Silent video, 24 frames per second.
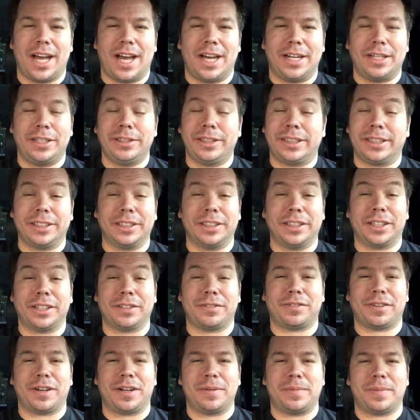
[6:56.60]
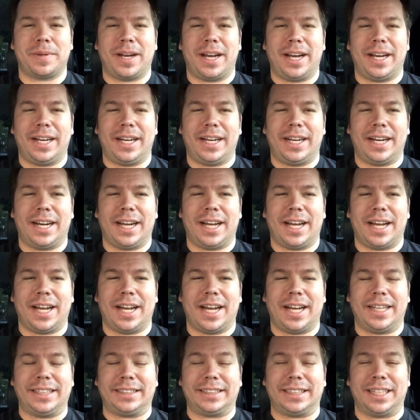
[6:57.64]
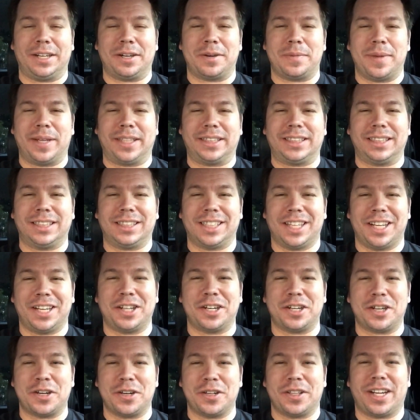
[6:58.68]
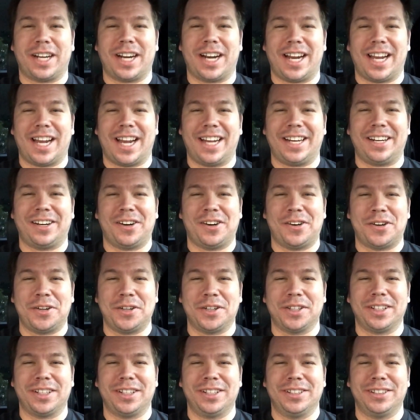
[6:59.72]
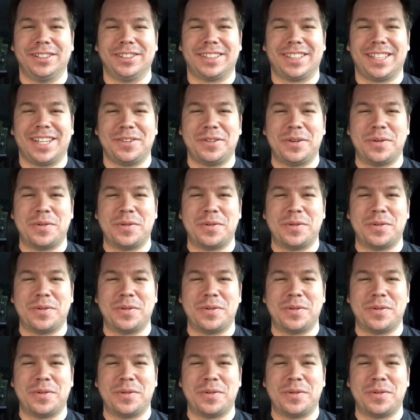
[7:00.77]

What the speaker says: who's still a good friend of mine, and I sent her a message letting her know that I had all the notes that we